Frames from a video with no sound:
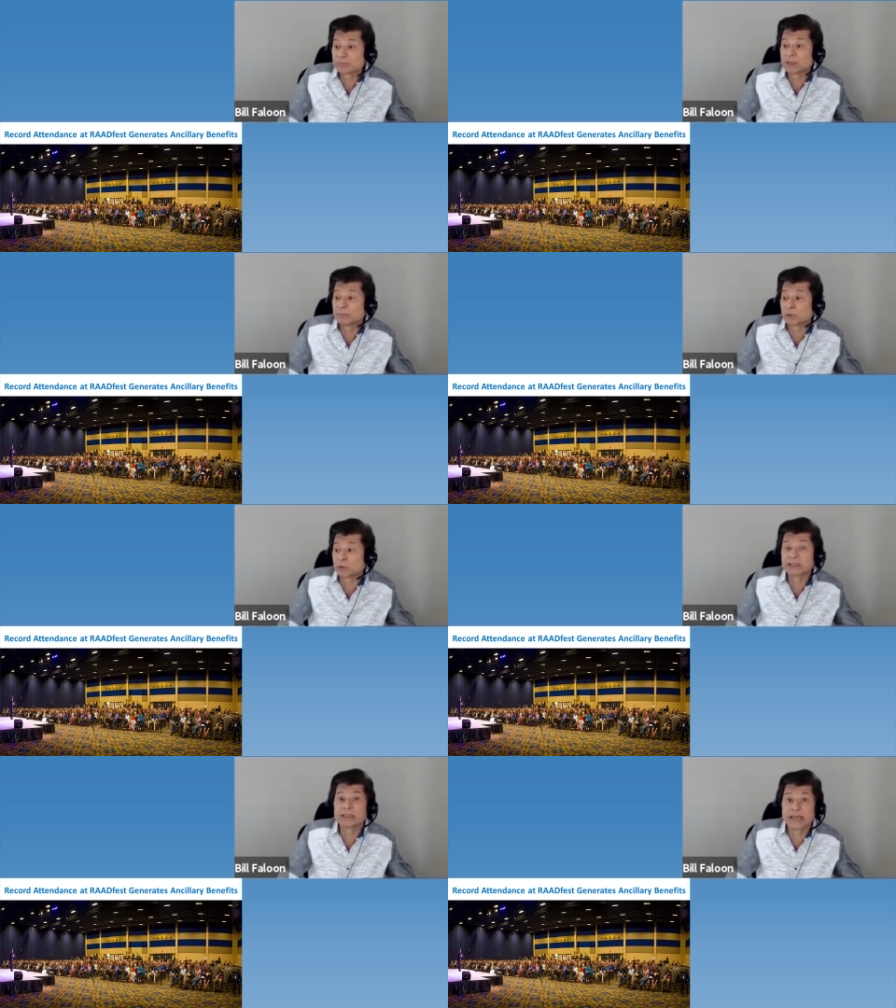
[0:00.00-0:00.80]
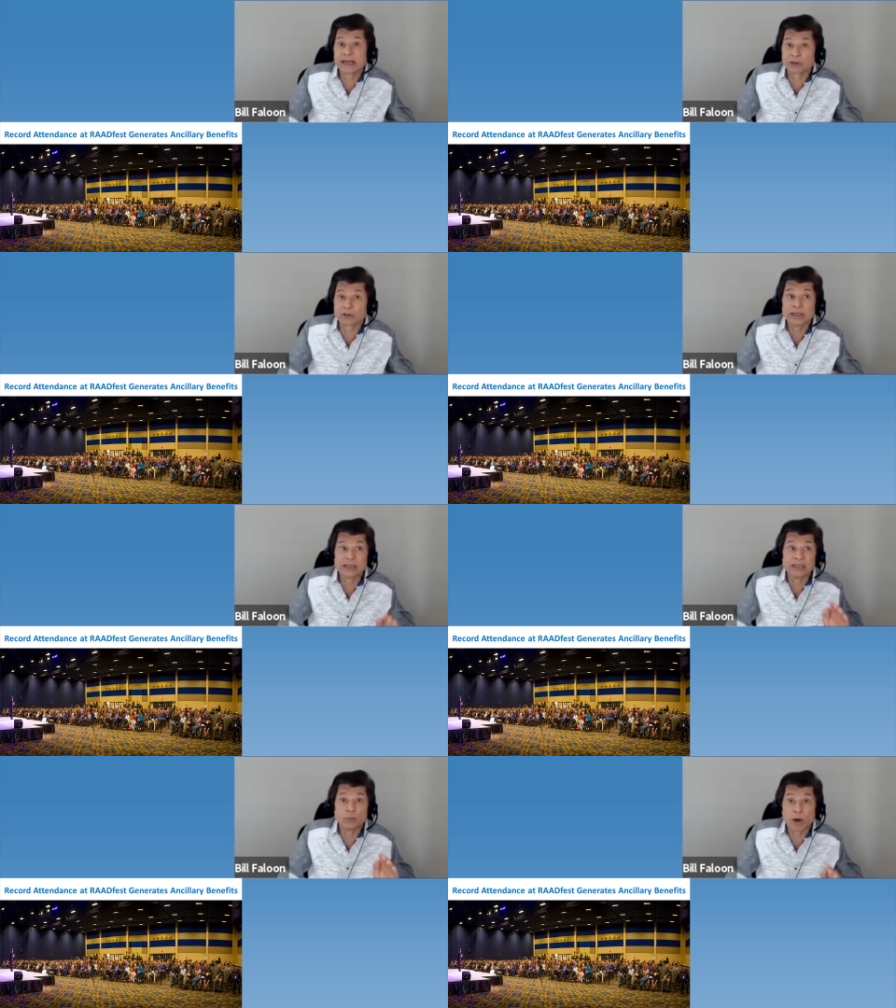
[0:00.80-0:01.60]
people get together
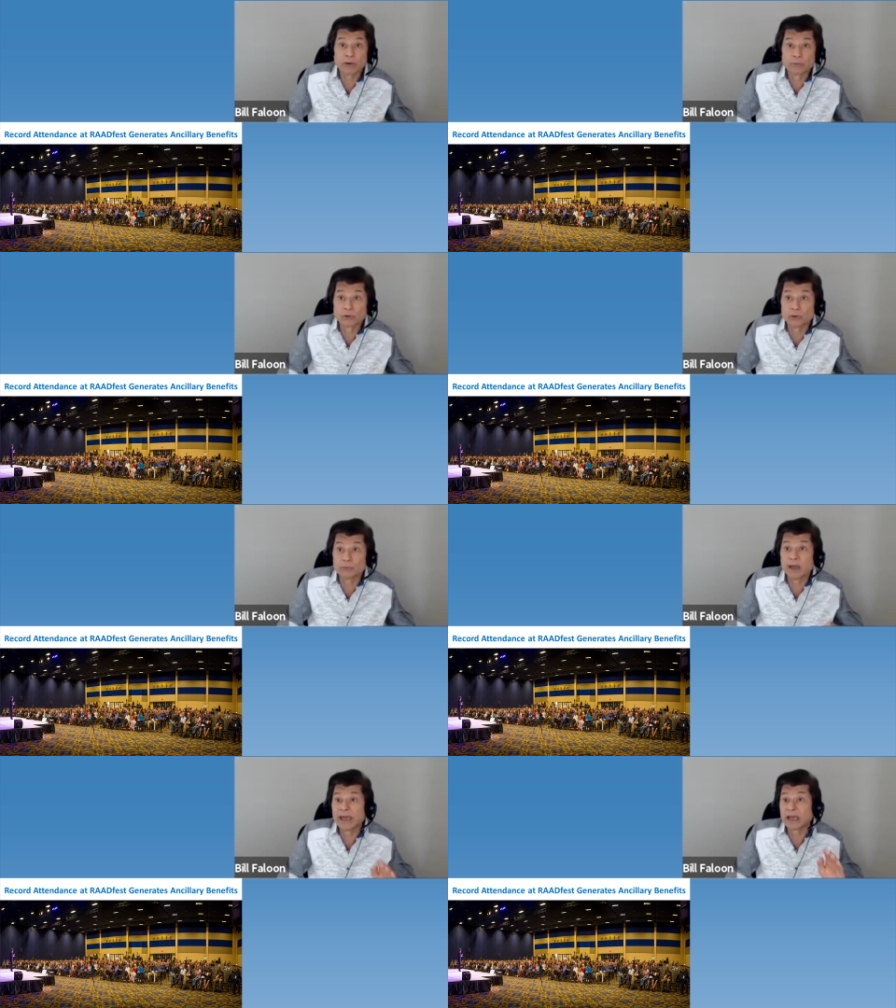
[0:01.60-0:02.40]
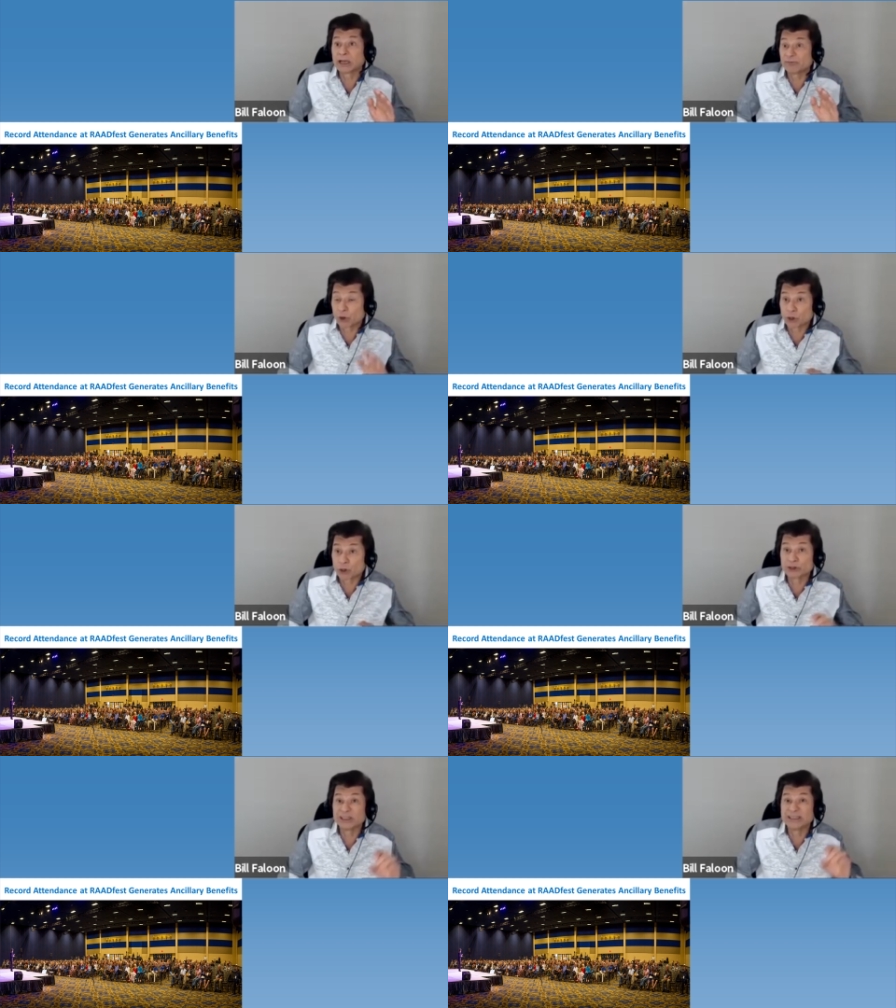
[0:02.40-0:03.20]
in one room and
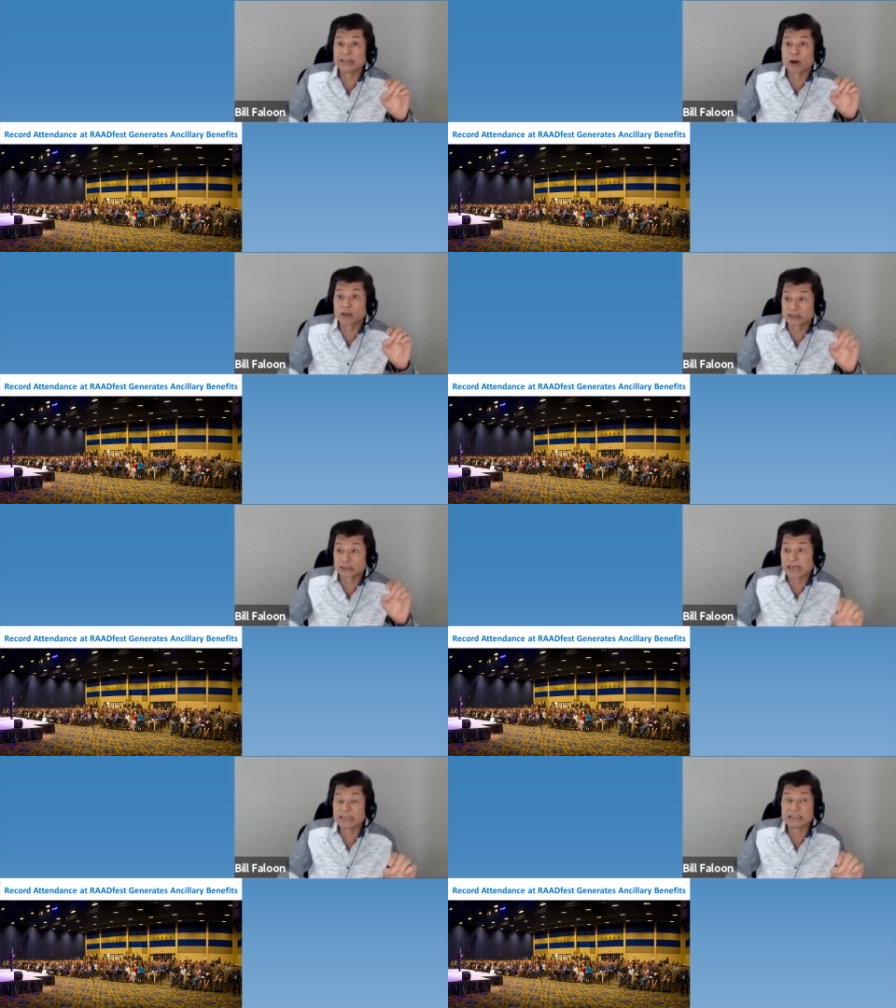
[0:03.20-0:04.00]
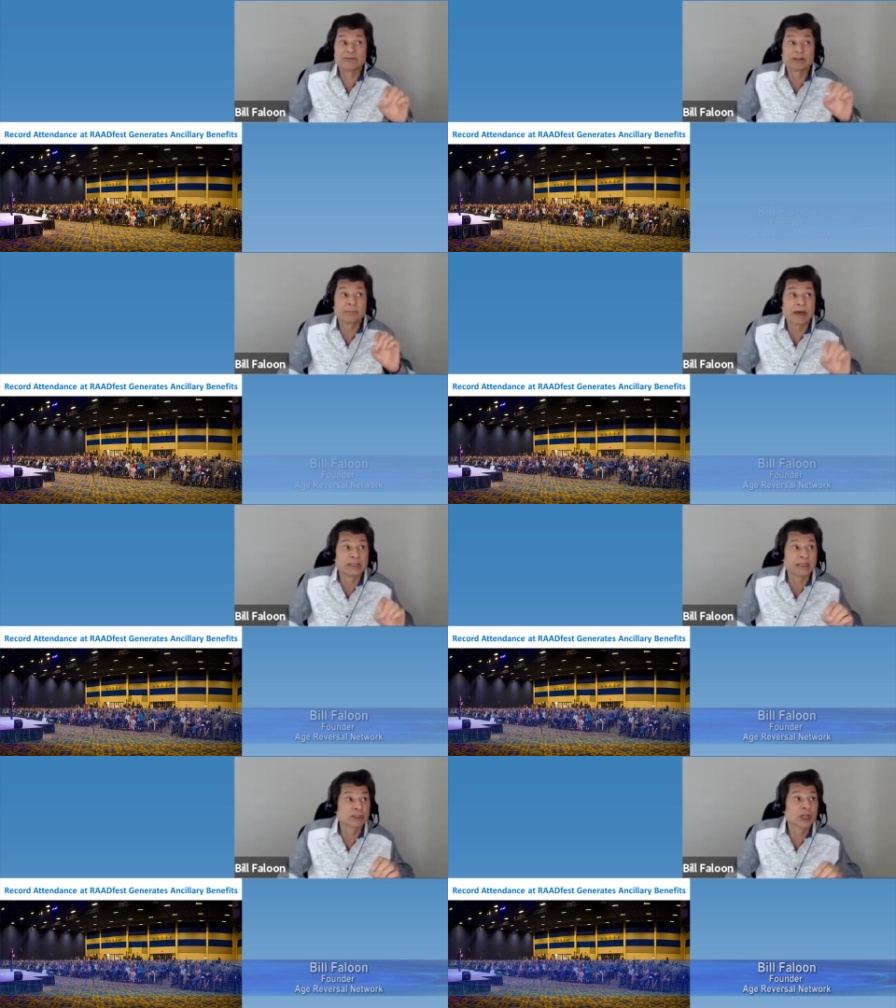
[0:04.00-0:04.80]
learn that there are scientific
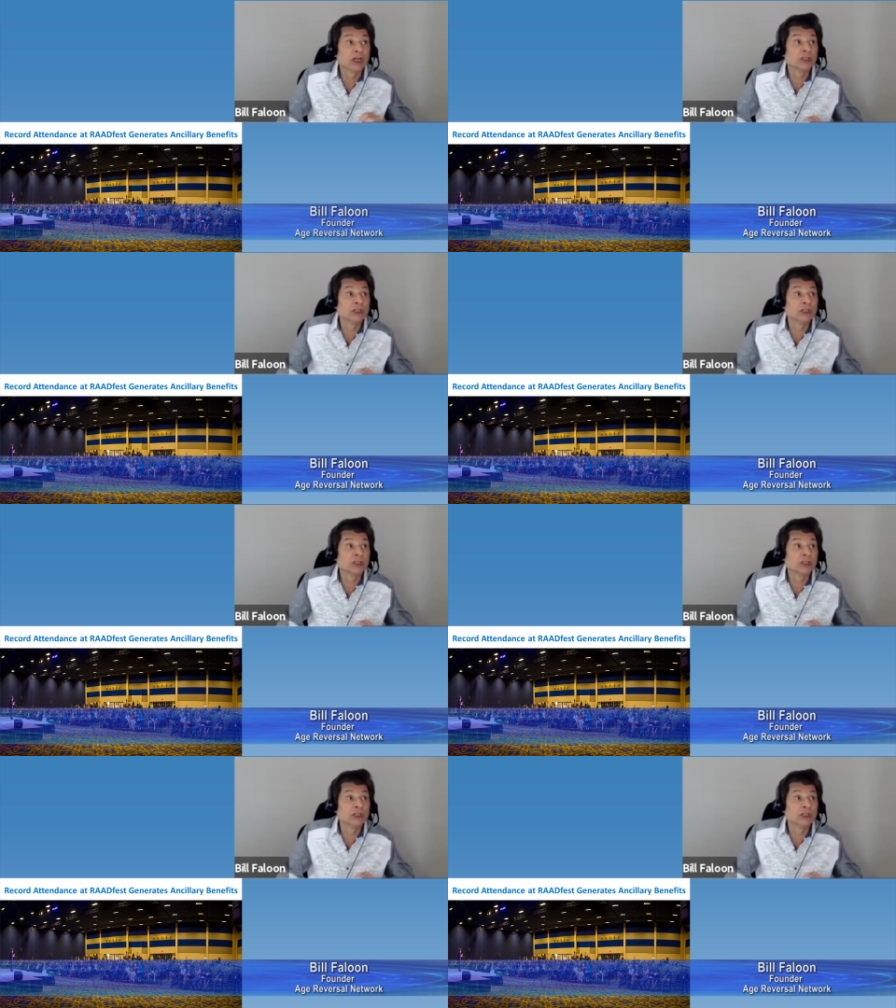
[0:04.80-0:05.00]
methods